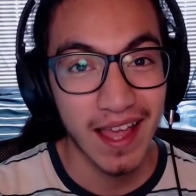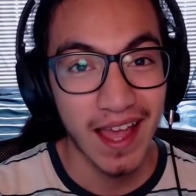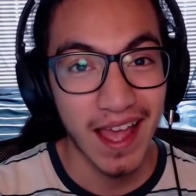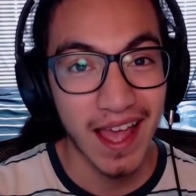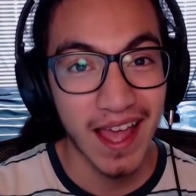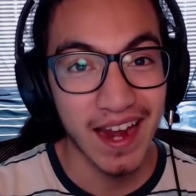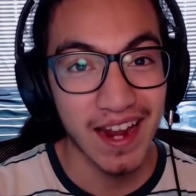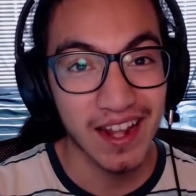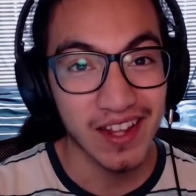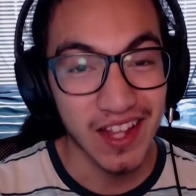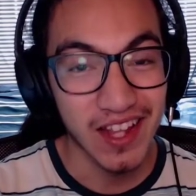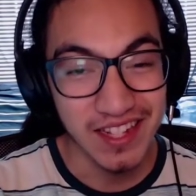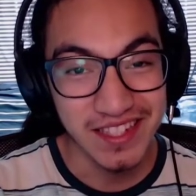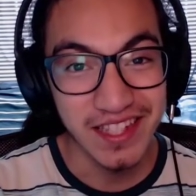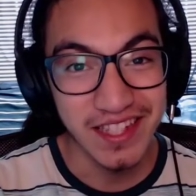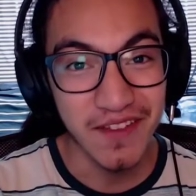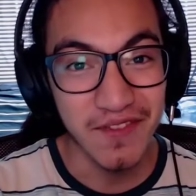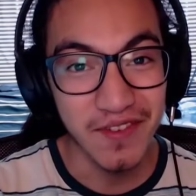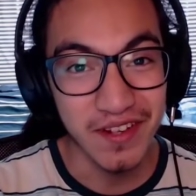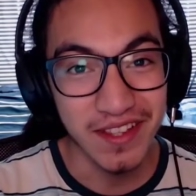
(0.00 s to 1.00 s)
and I
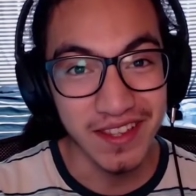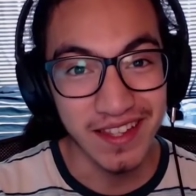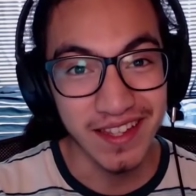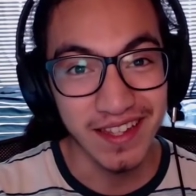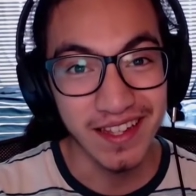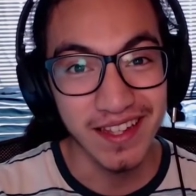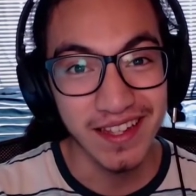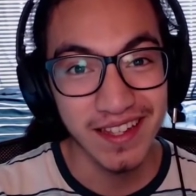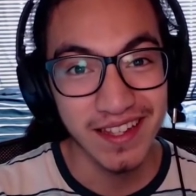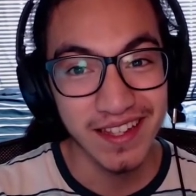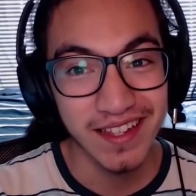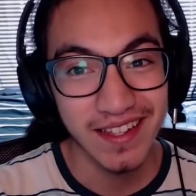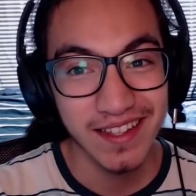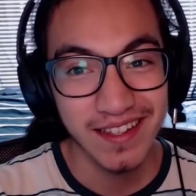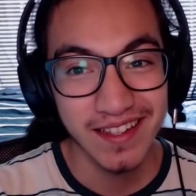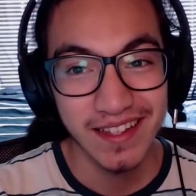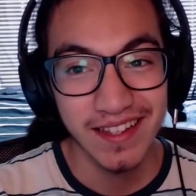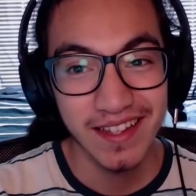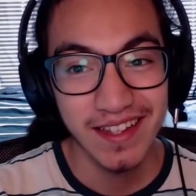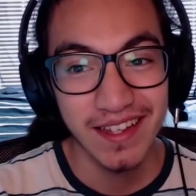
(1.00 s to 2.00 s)
lost everything.
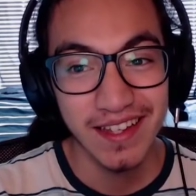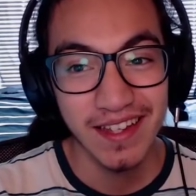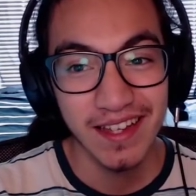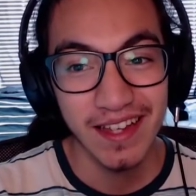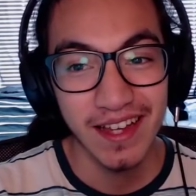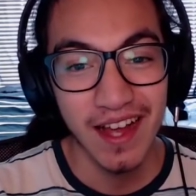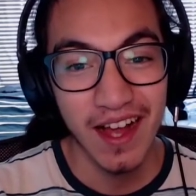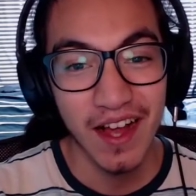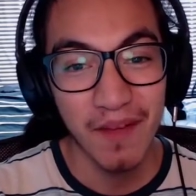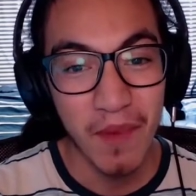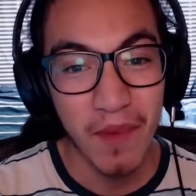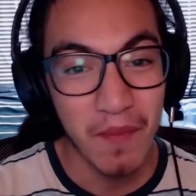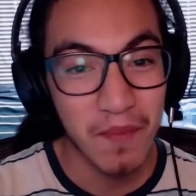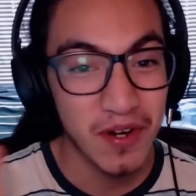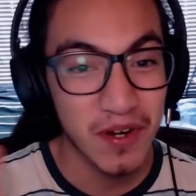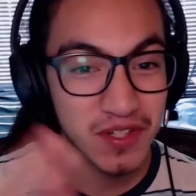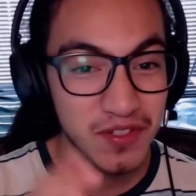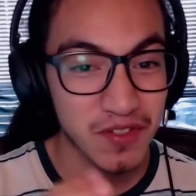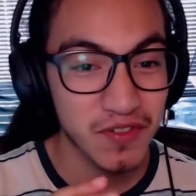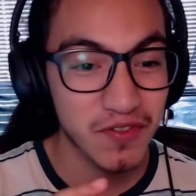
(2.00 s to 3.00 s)
My
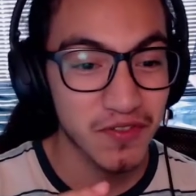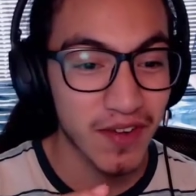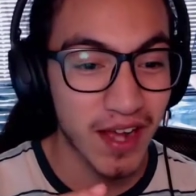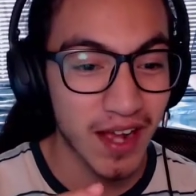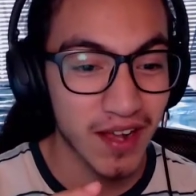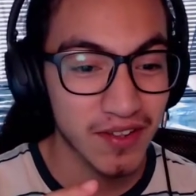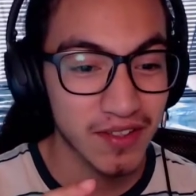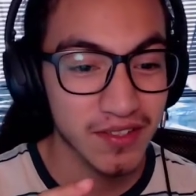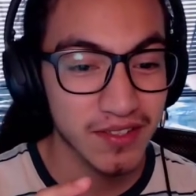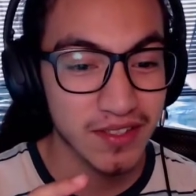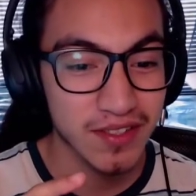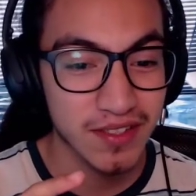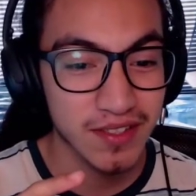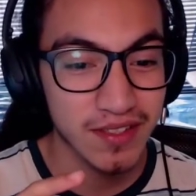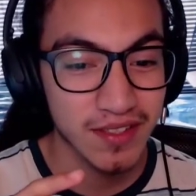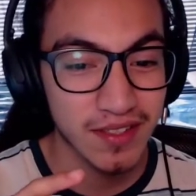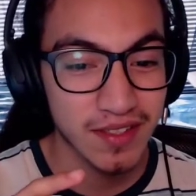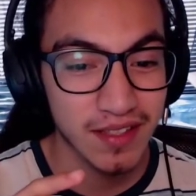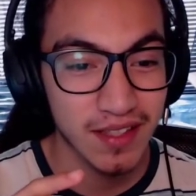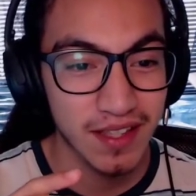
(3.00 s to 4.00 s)
personal files
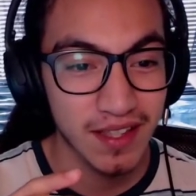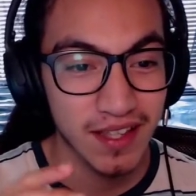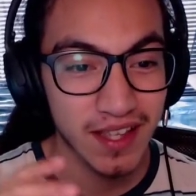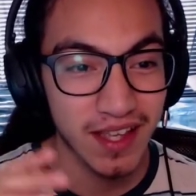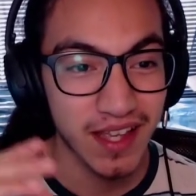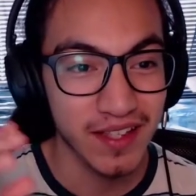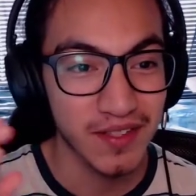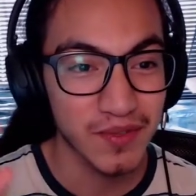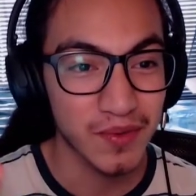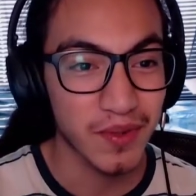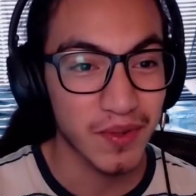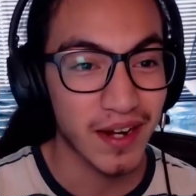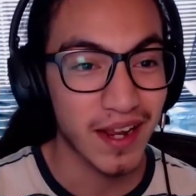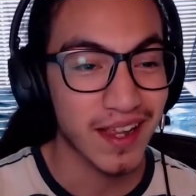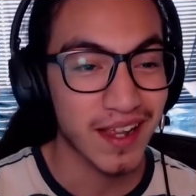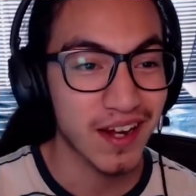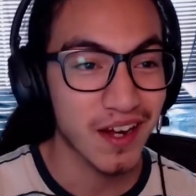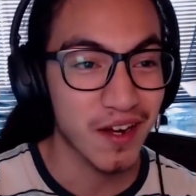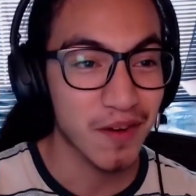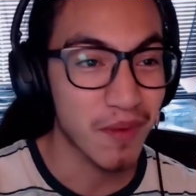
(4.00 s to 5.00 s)
is what I
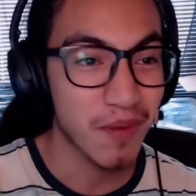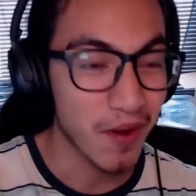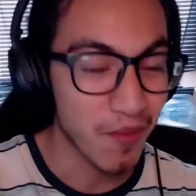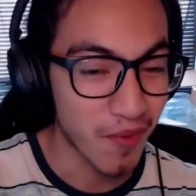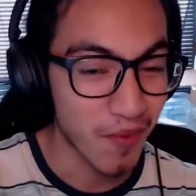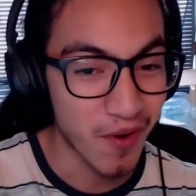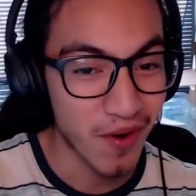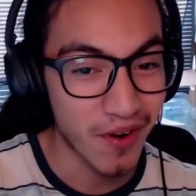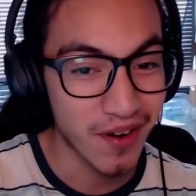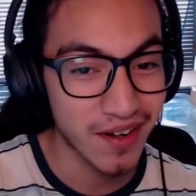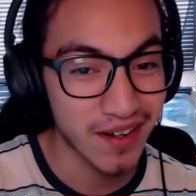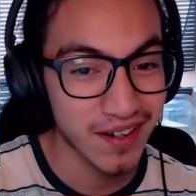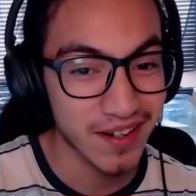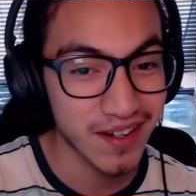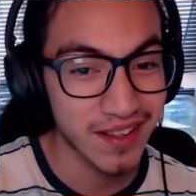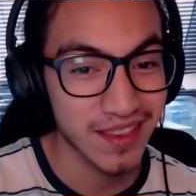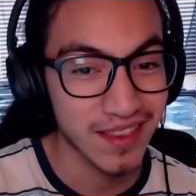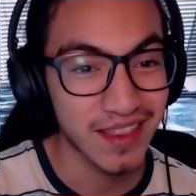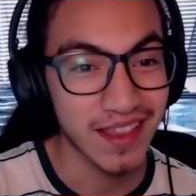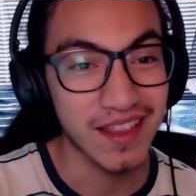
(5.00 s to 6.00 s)
care about more
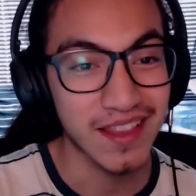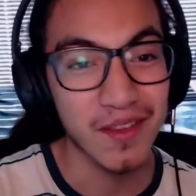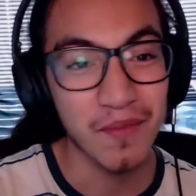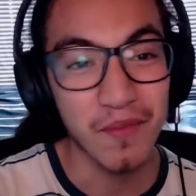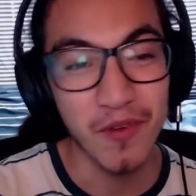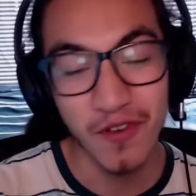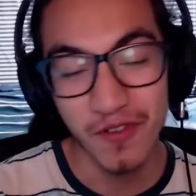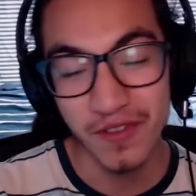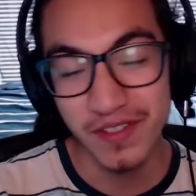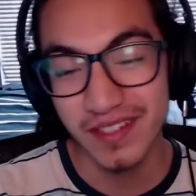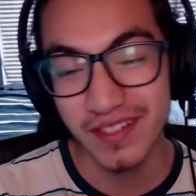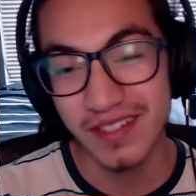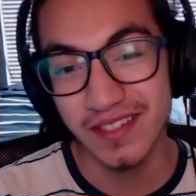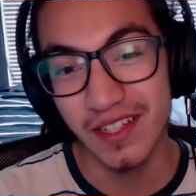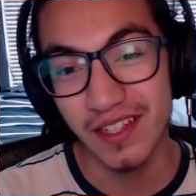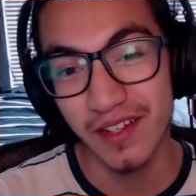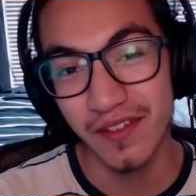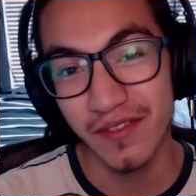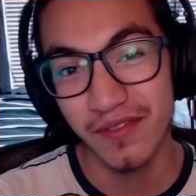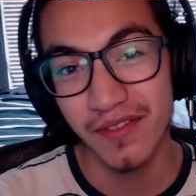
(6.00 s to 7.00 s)
than the movies and
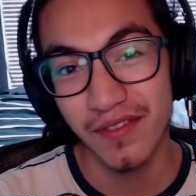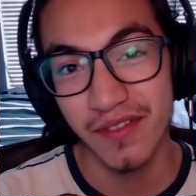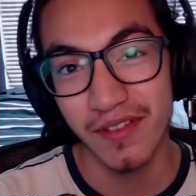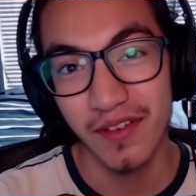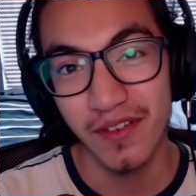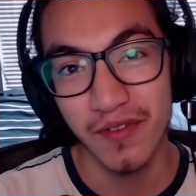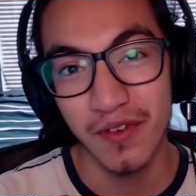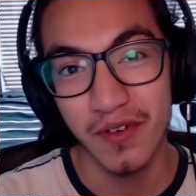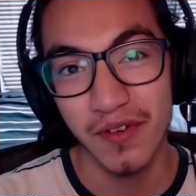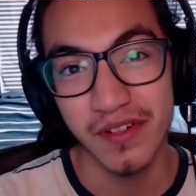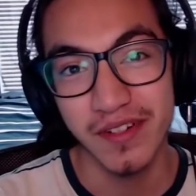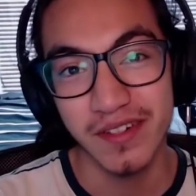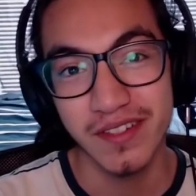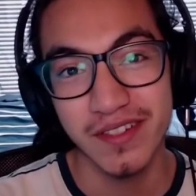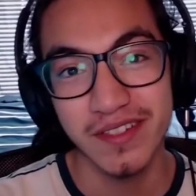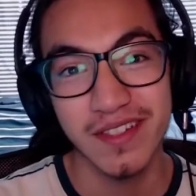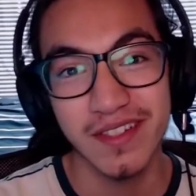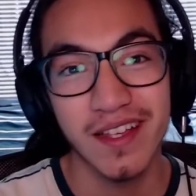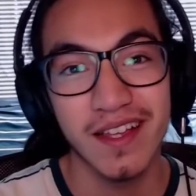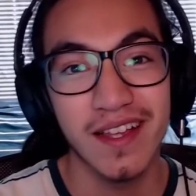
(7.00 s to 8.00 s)
stuff, of
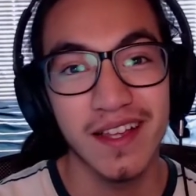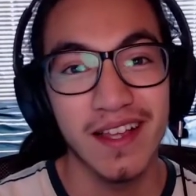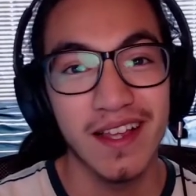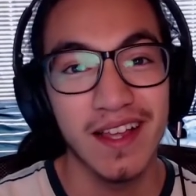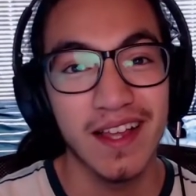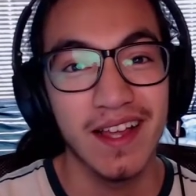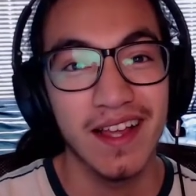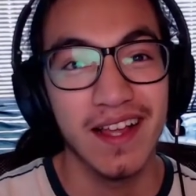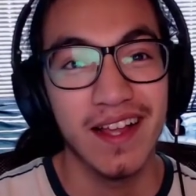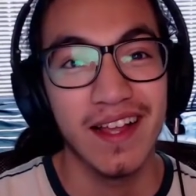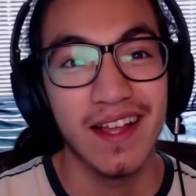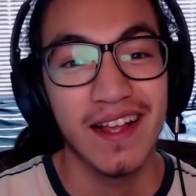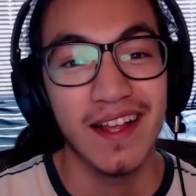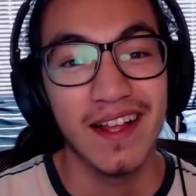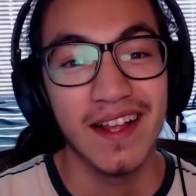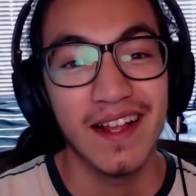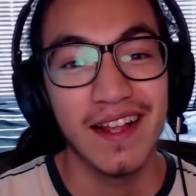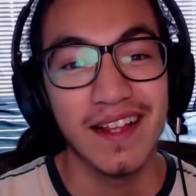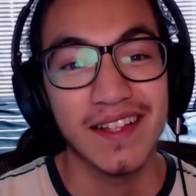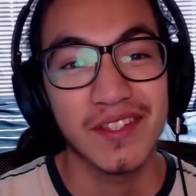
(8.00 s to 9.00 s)
course.
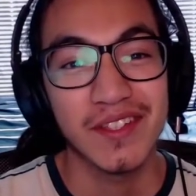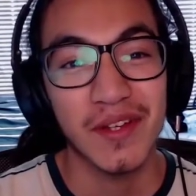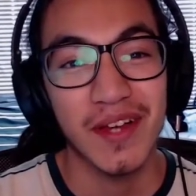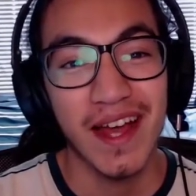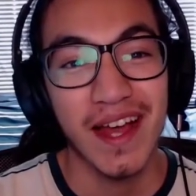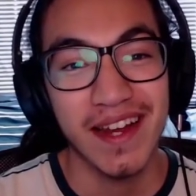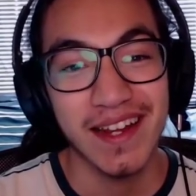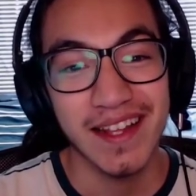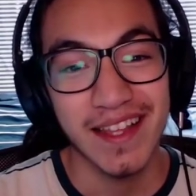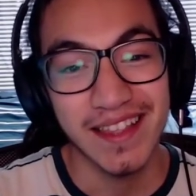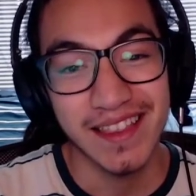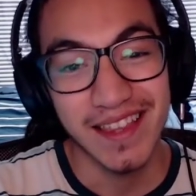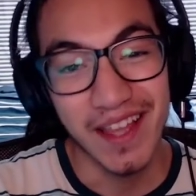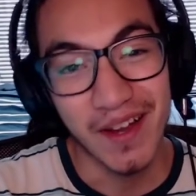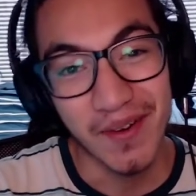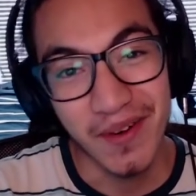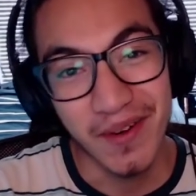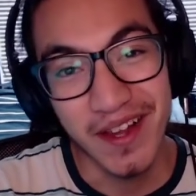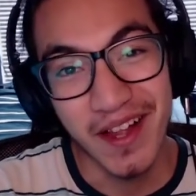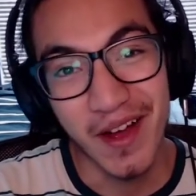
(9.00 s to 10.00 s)
So I had to get
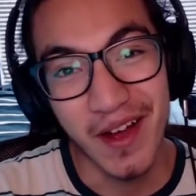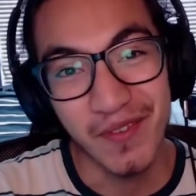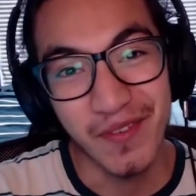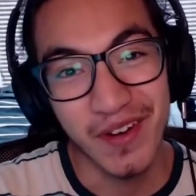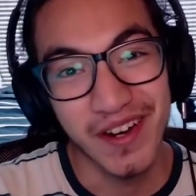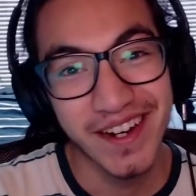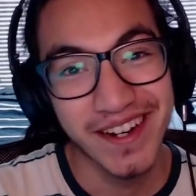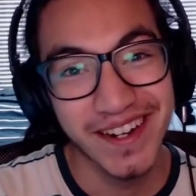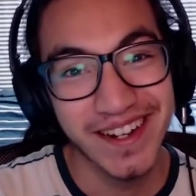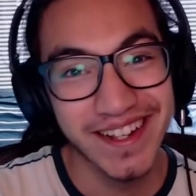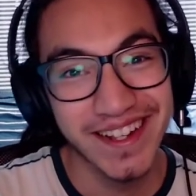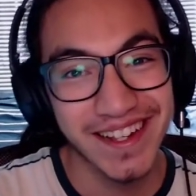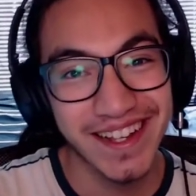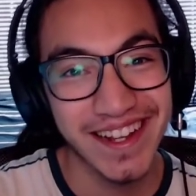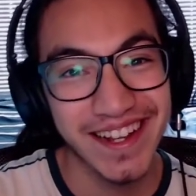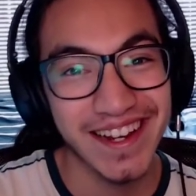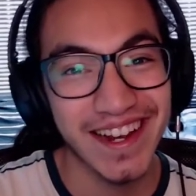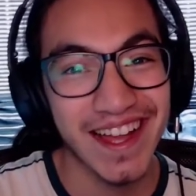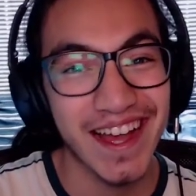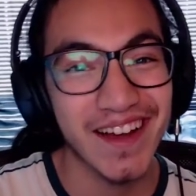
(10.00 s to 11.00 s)
that recovered,
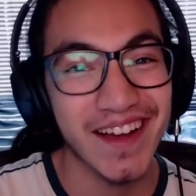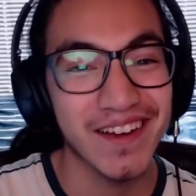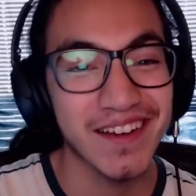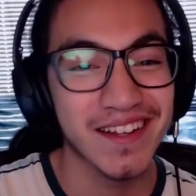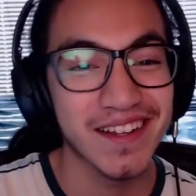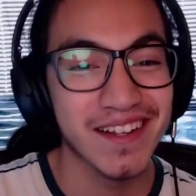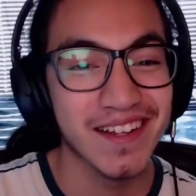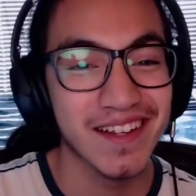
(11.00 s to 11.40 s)
and now